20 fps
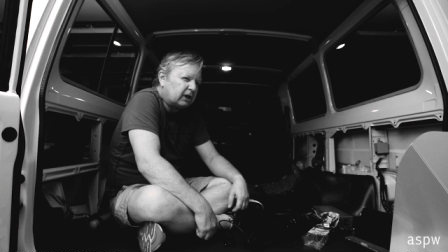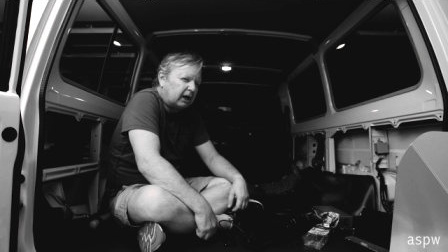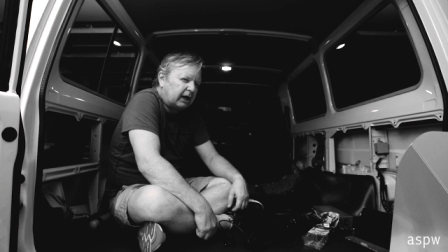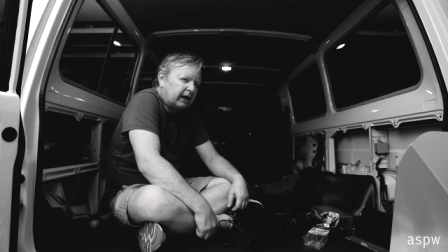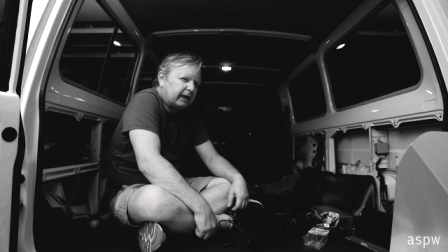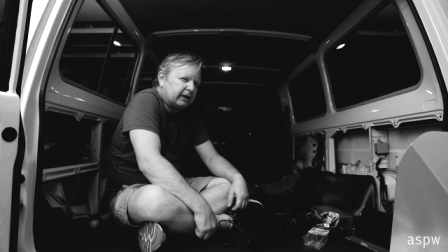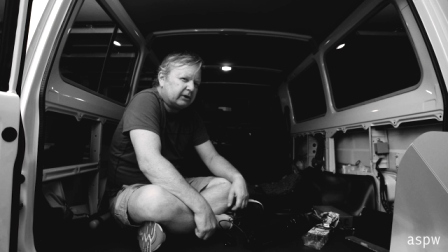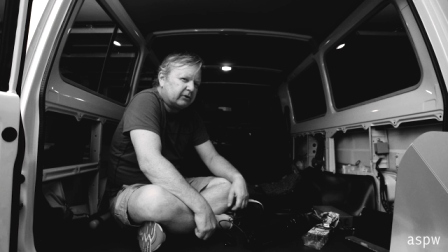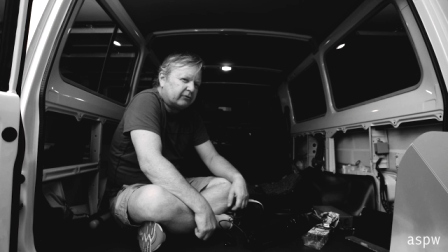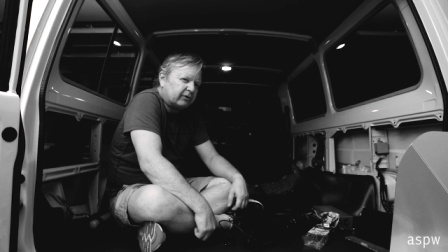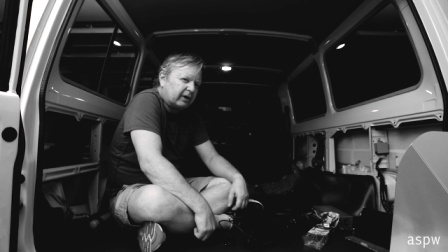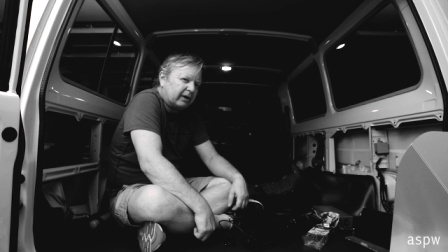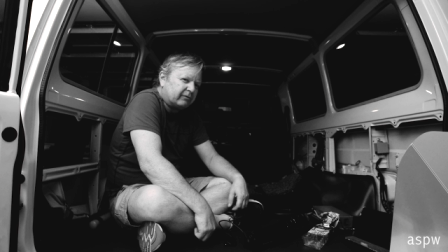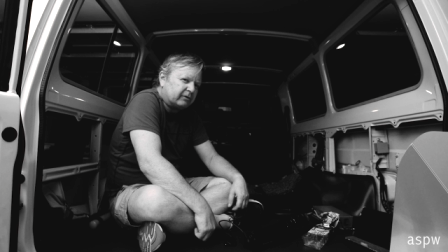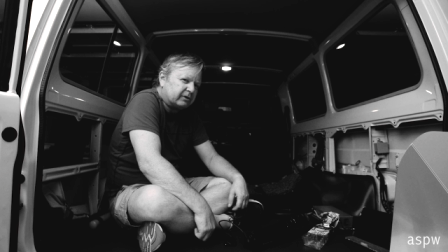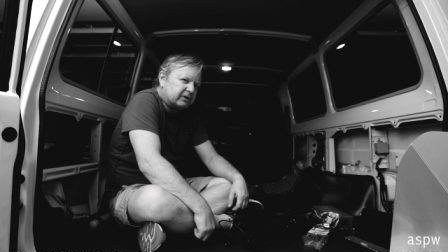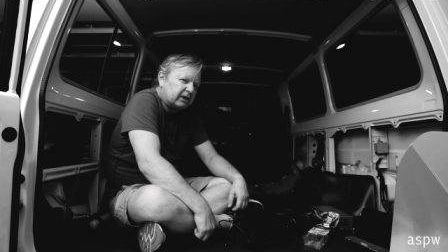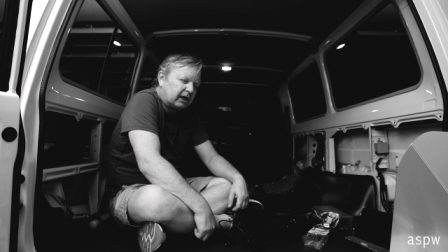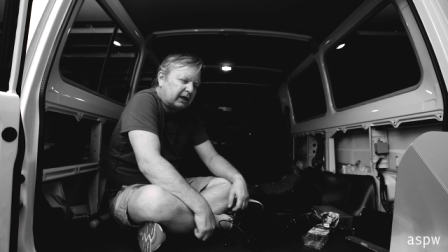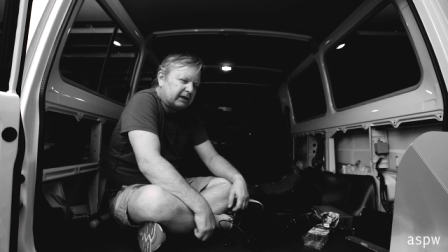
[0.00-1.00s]
tired of
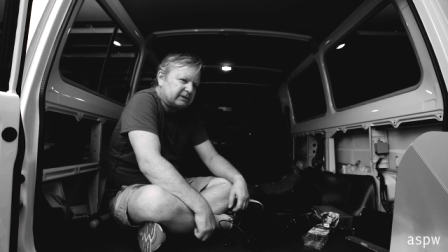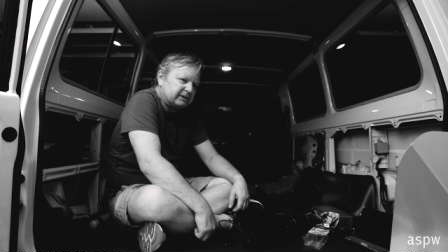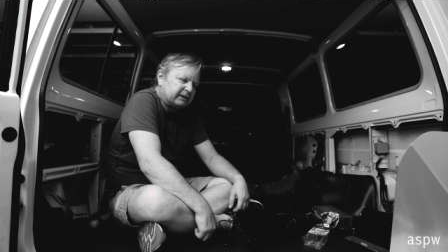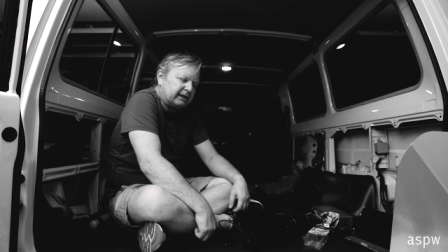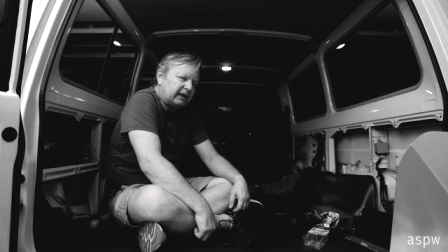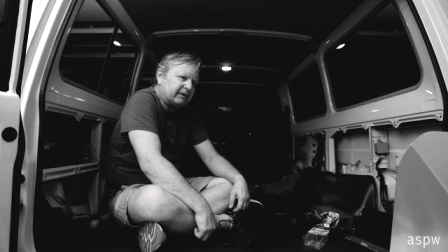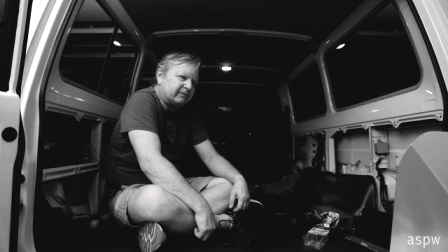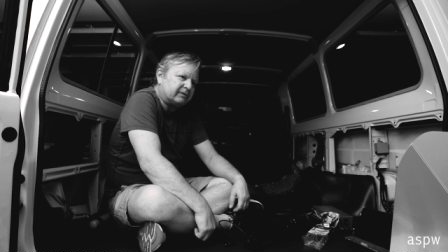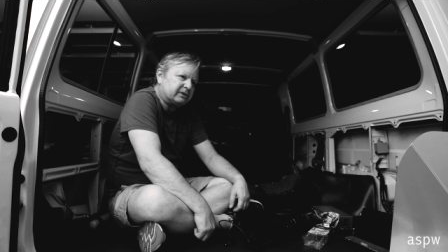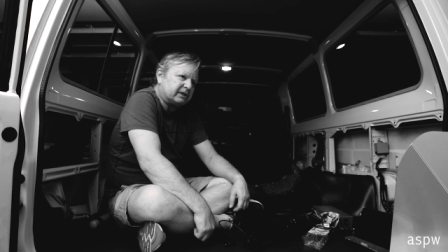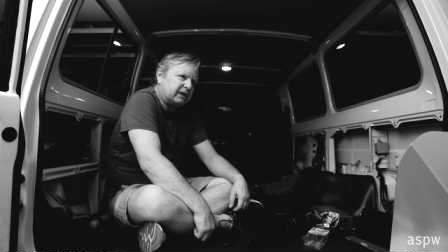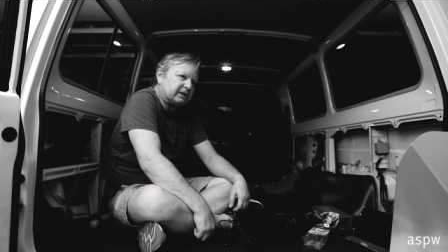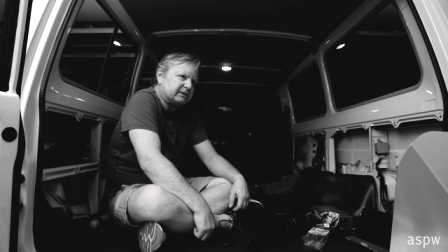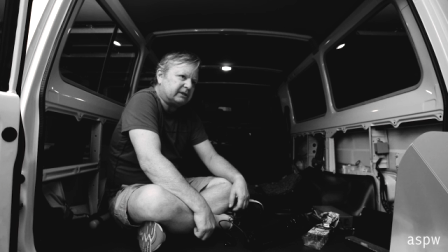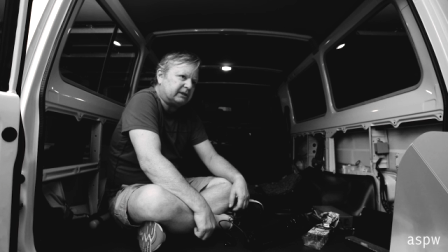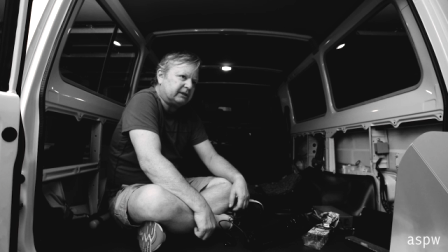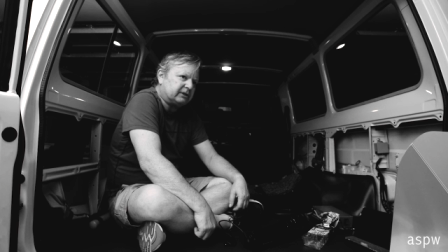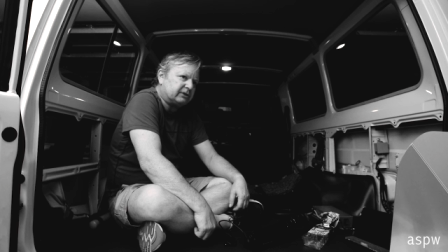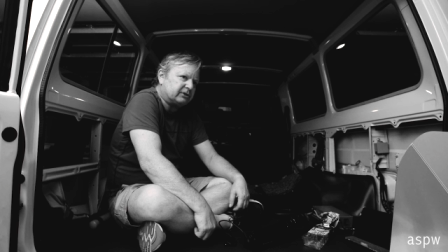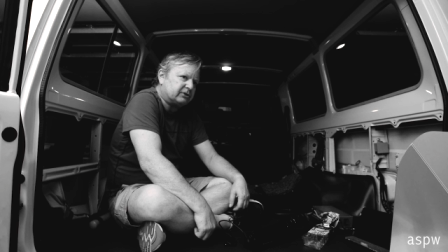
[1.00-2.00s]
advertising, the
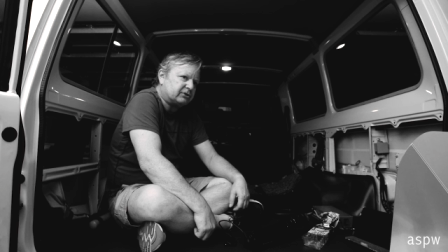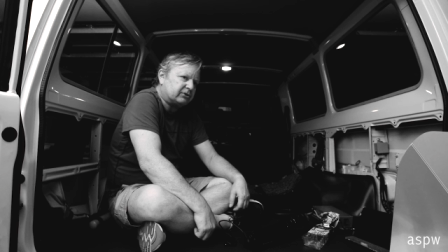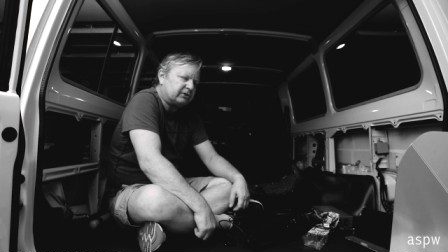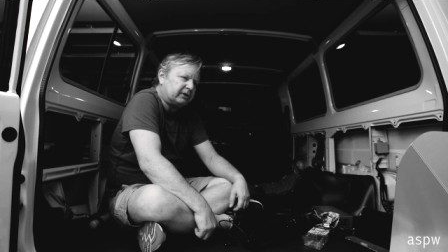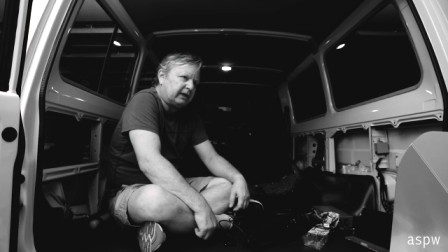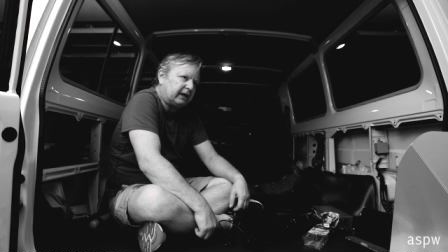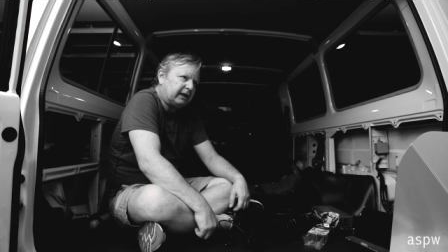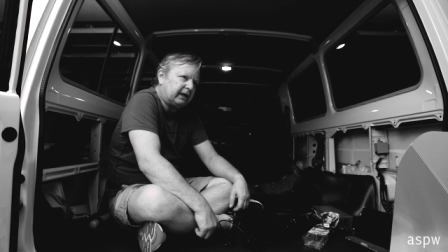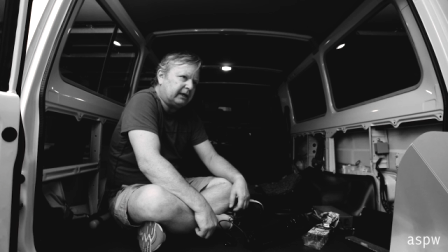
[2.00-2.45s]
advertising industry,